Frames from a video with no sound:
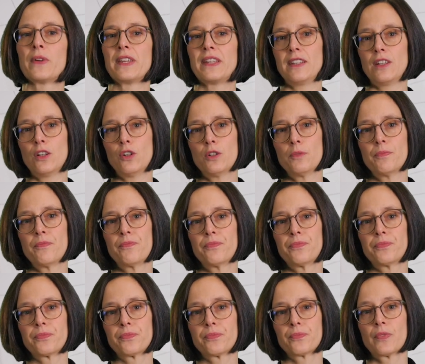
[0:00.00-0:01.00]
video.
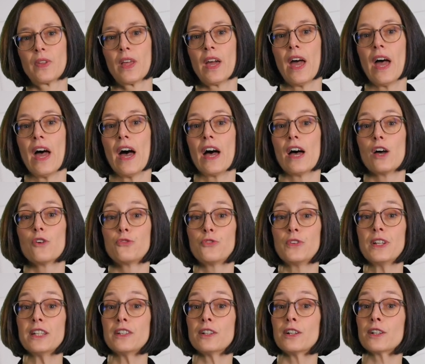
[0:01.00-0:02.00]
A
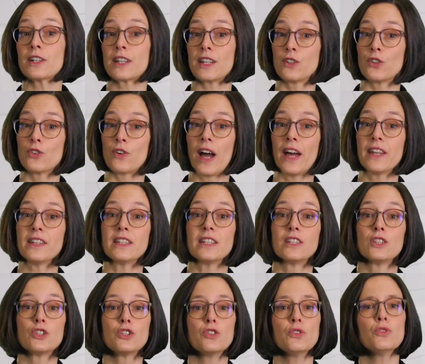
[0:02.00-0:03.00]
feeder can run
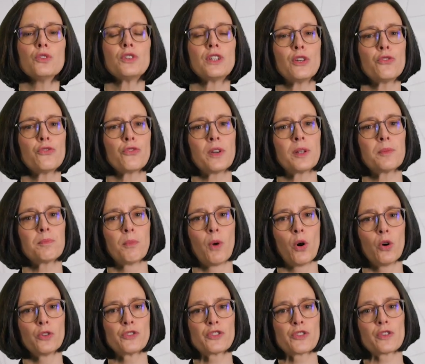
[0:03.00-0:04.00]
in two different
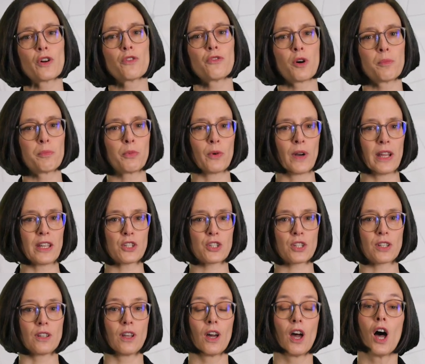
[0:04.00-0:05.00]
modes of
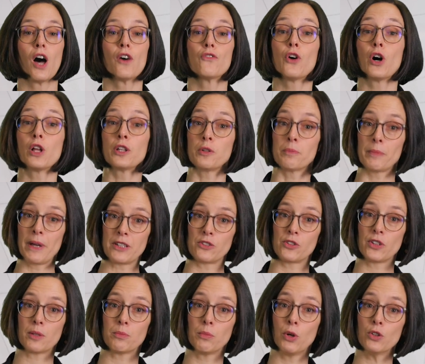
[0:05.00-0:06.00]
operation,
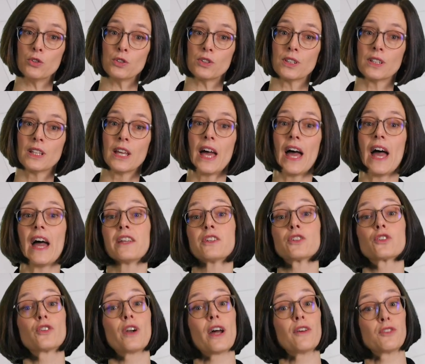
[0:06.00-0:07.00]
volumetric mode
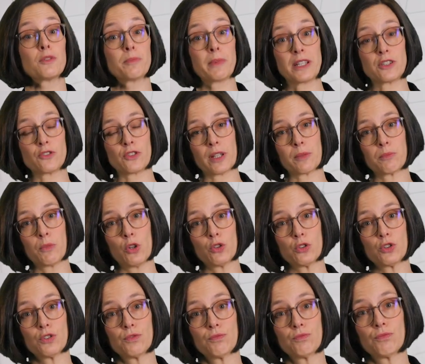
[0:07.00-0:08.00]
and gravimetric mode.